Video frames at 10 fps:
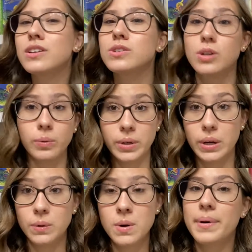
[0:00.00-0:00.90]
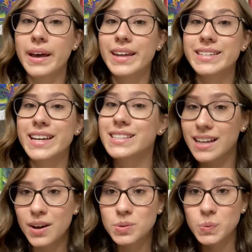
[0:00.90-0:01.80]
don't know, but it
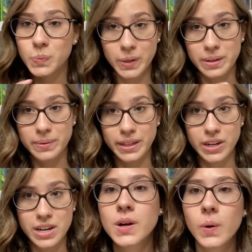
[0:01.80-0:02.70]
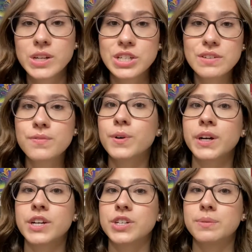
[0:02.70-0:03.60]
sounds really, really good. Question 4
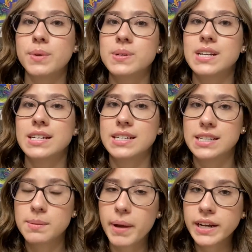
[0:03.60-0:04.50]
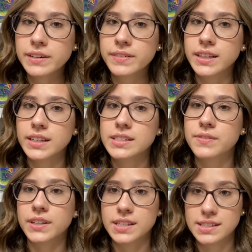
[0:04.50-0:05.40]
is your most anticipated release
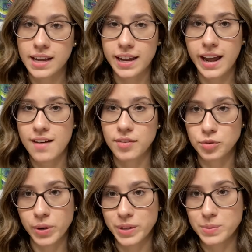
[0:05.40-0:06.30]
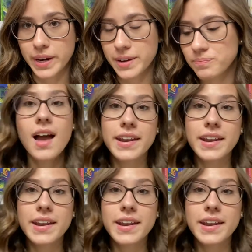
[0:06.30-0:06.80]
for the second half of 2020.